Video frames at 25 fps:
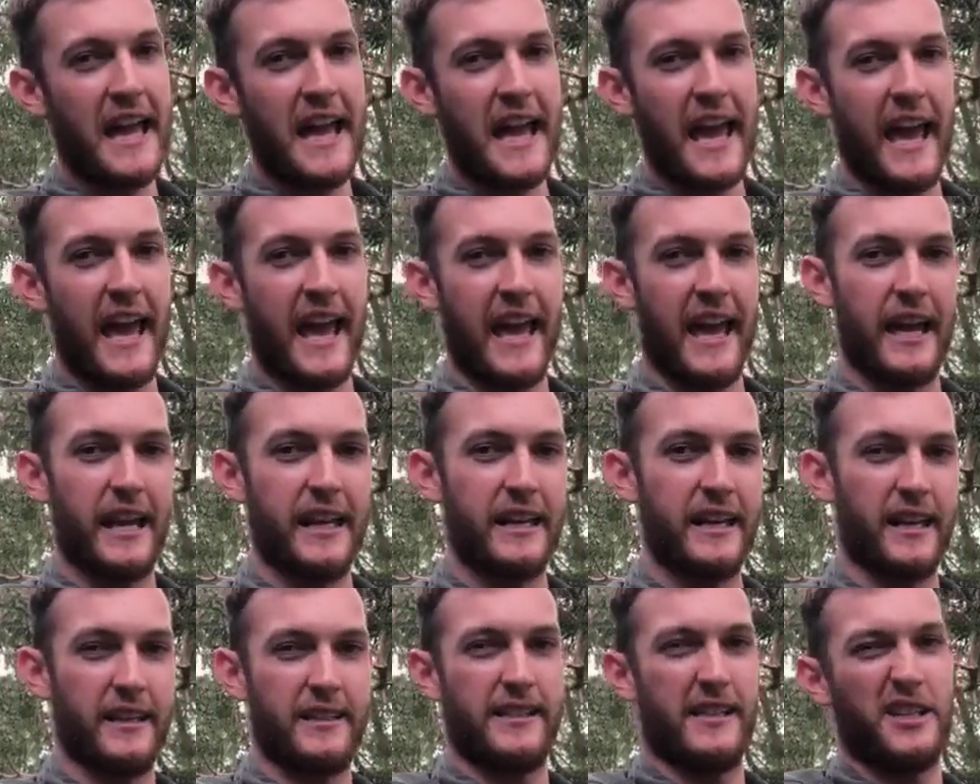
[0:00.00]

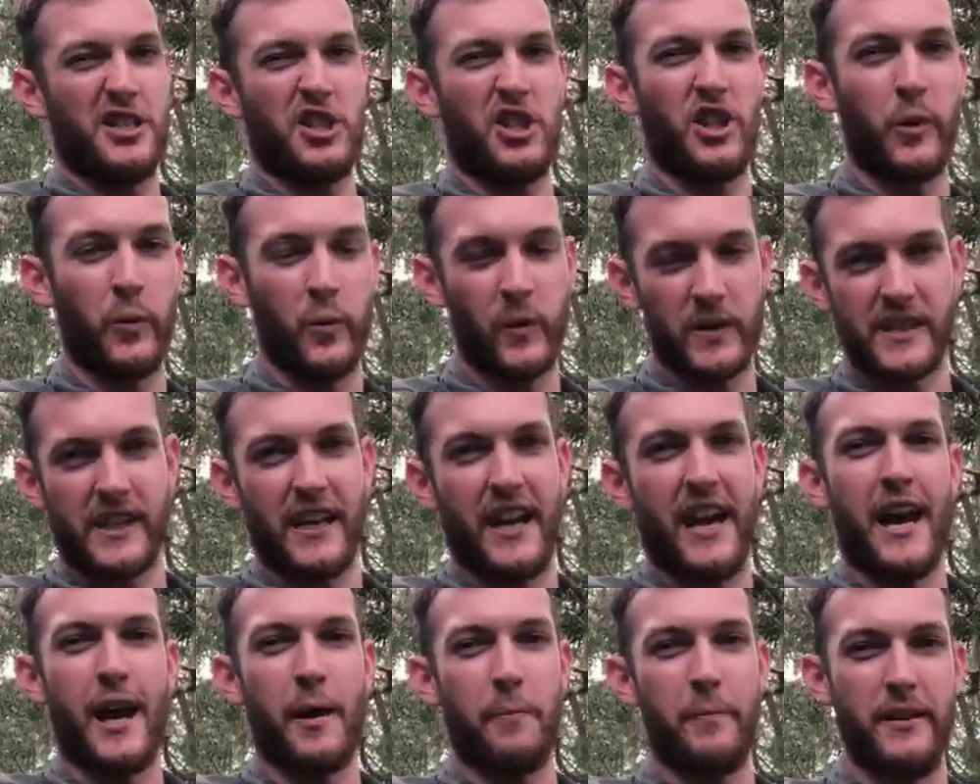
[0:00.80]
And essentially what's
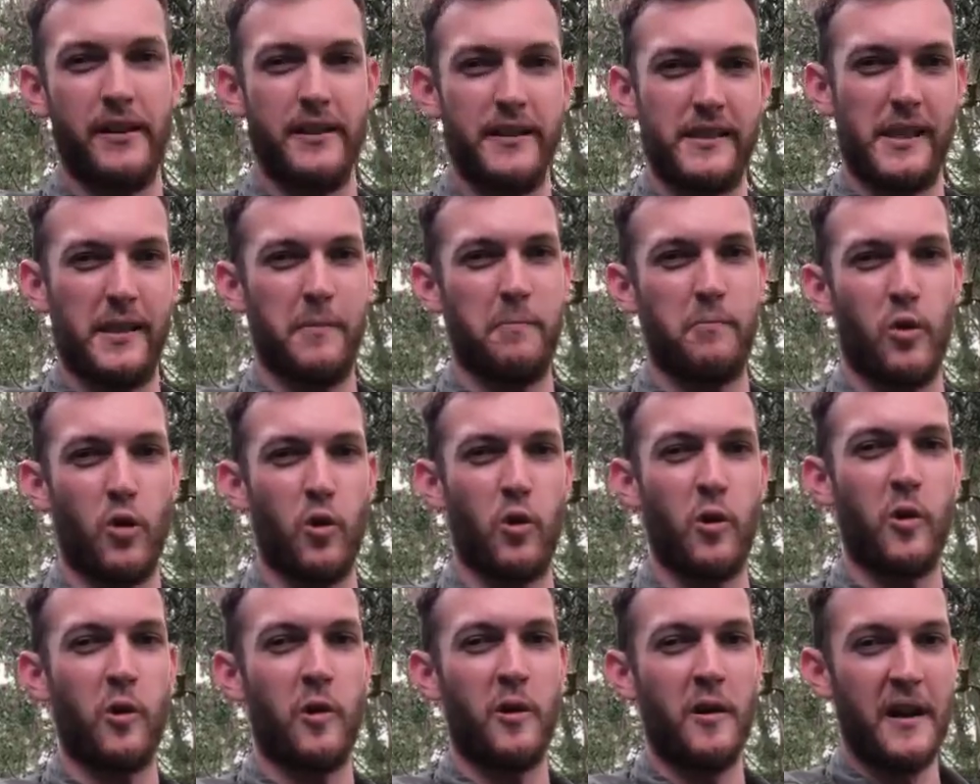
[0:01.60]
going to happen is the
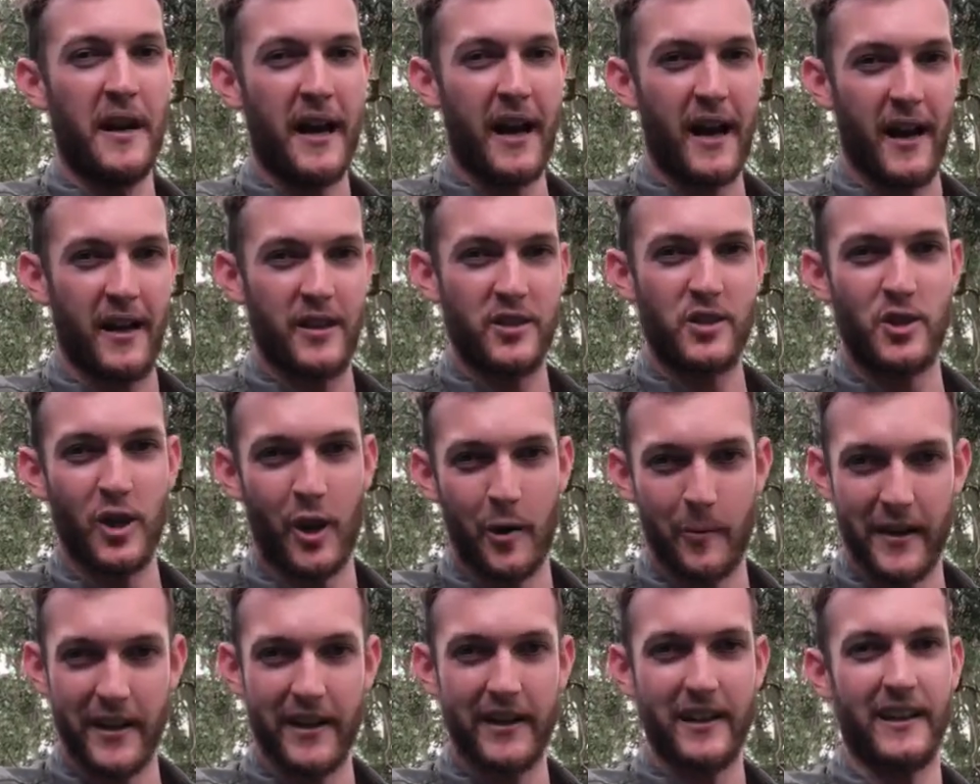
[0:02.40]
more
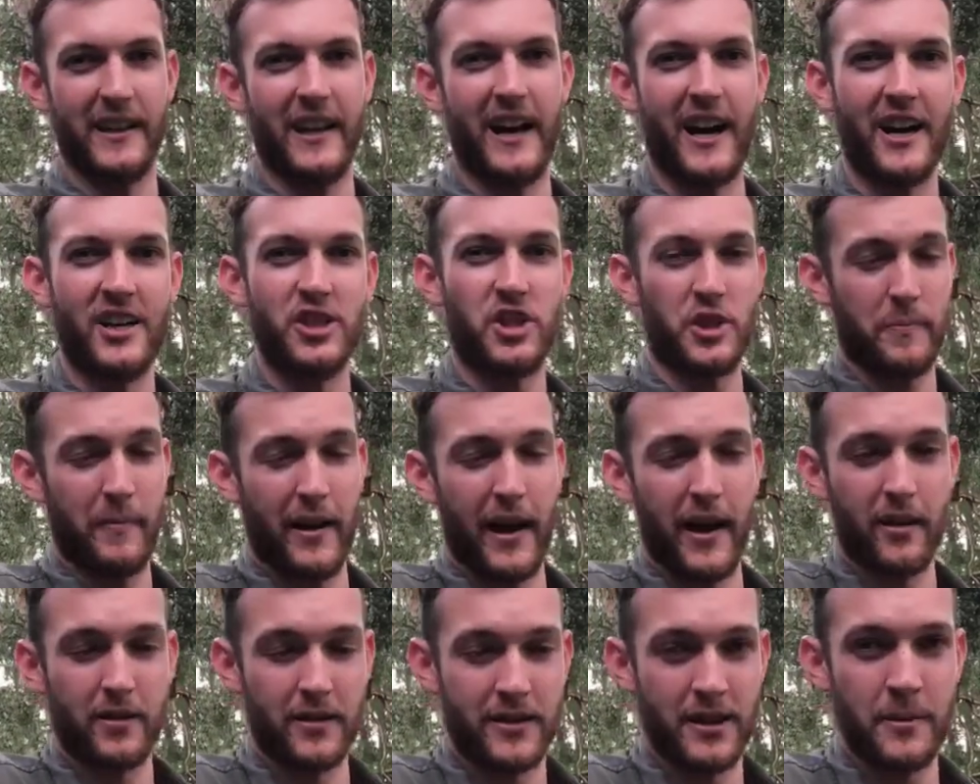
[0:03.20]
dominant, larger
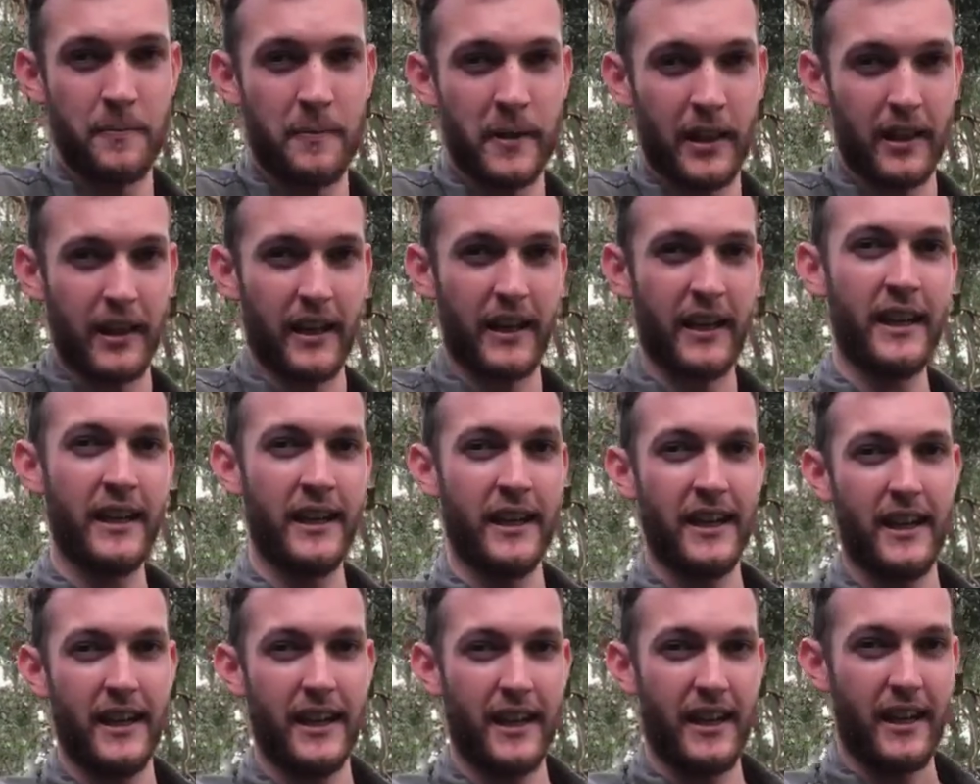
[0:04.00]
male typically
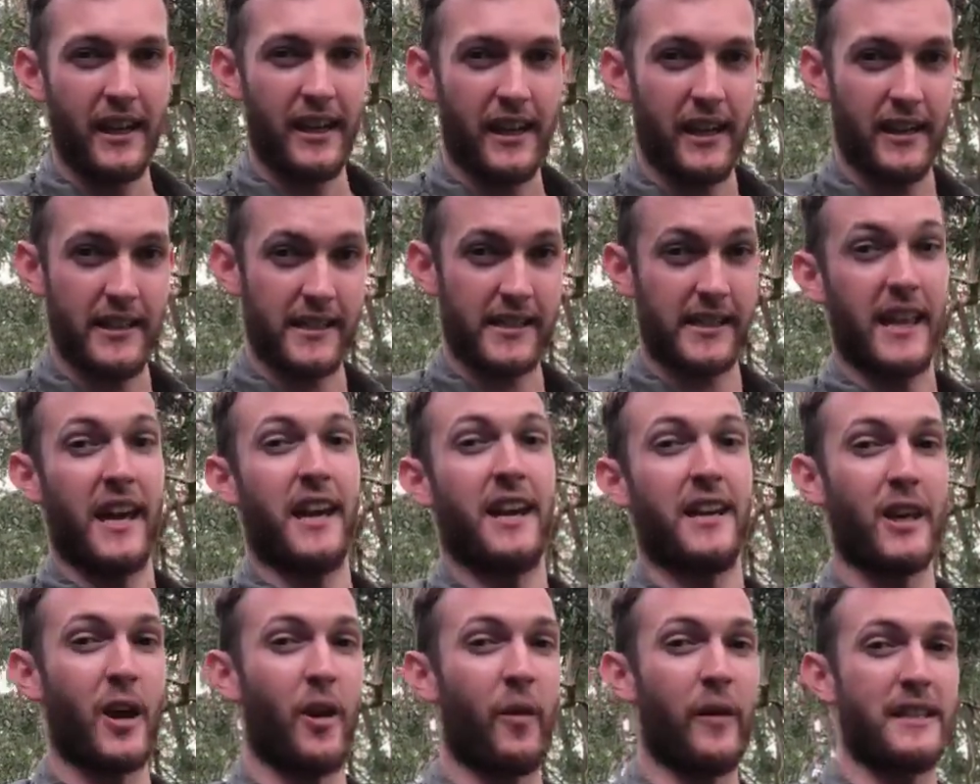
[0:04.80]
is
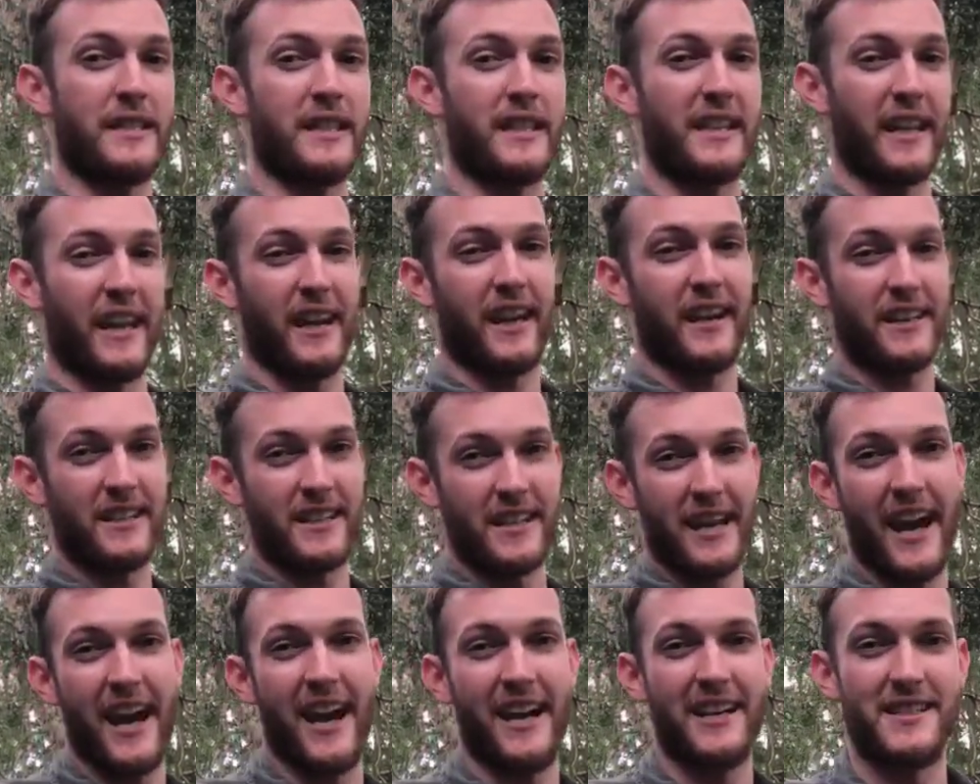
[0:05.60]
then going to get
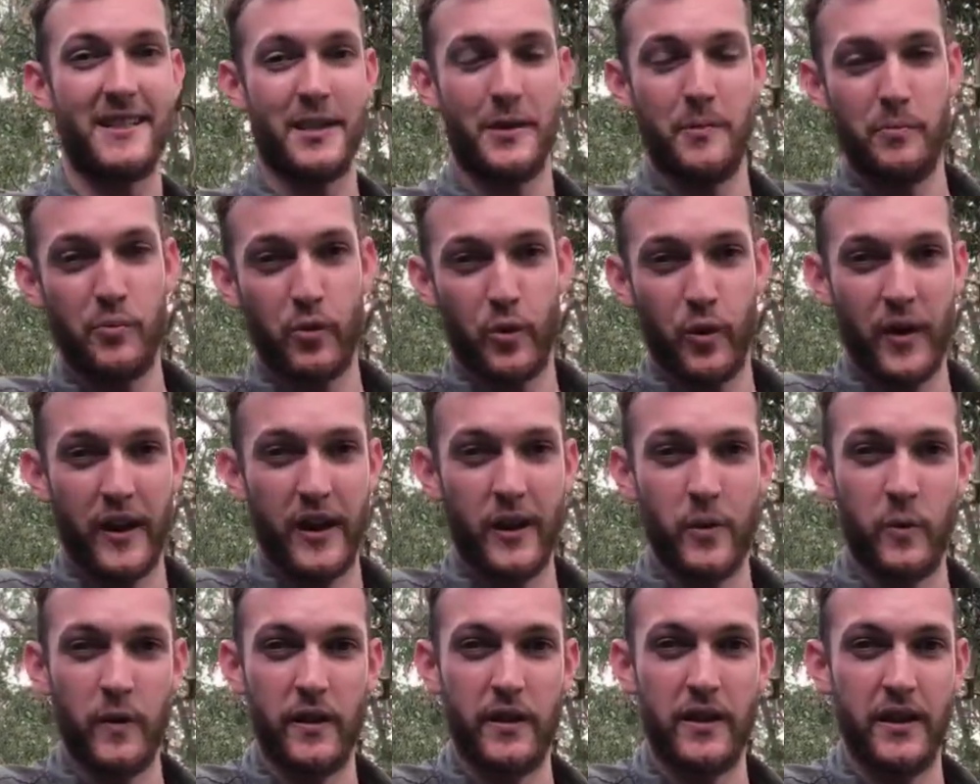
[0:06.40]
to
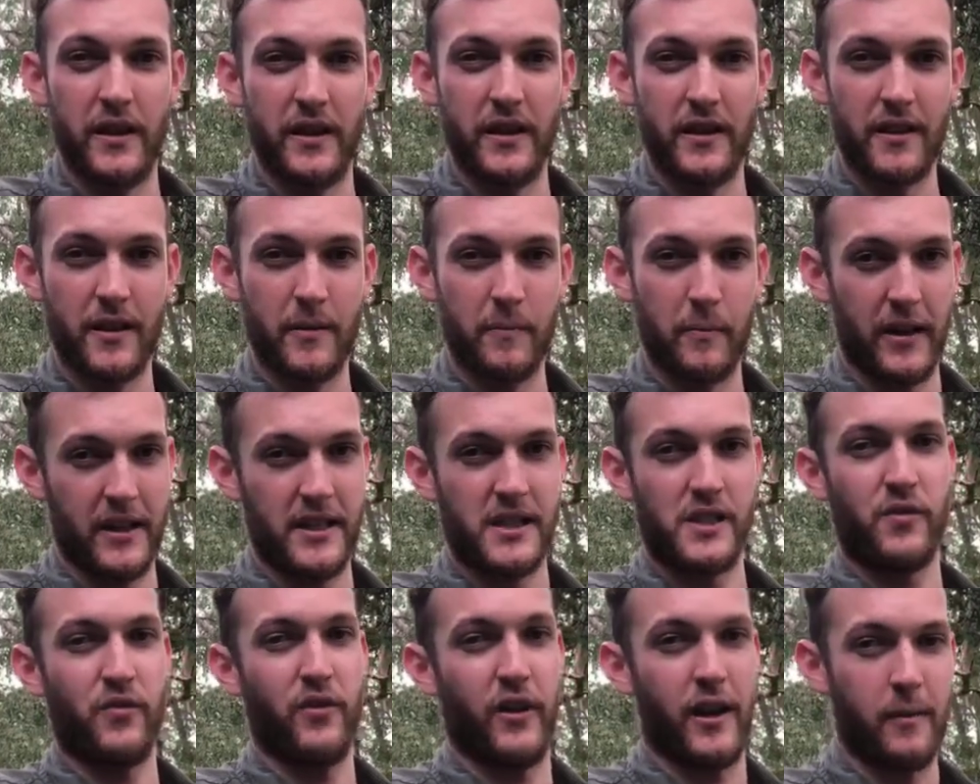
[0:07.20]
breed with the
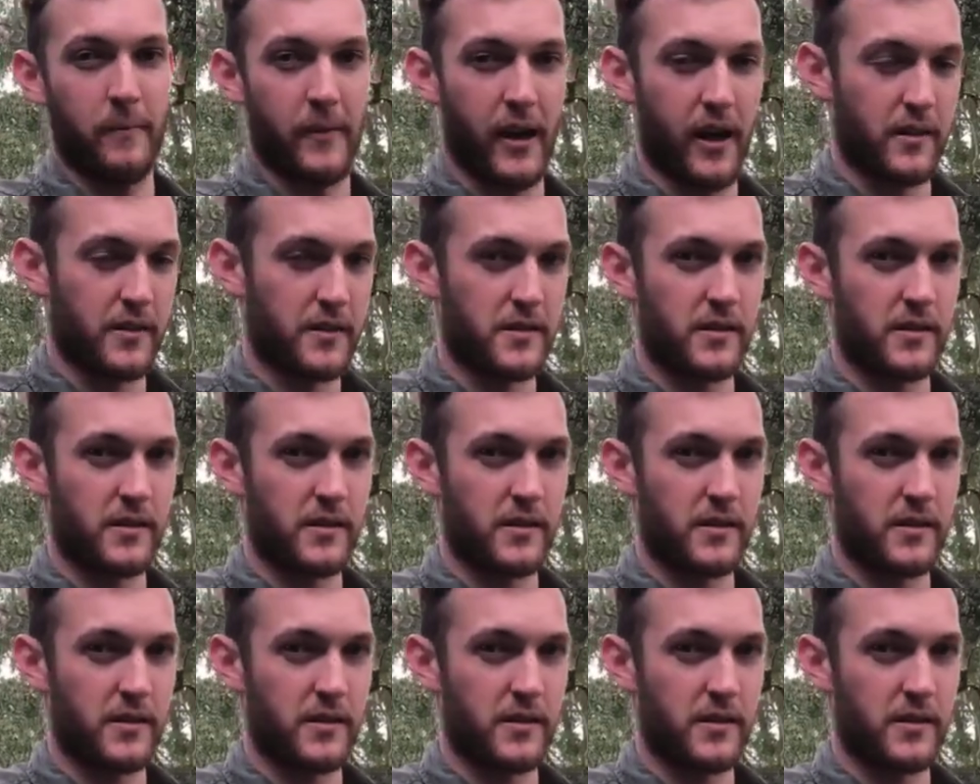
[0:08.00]
best females.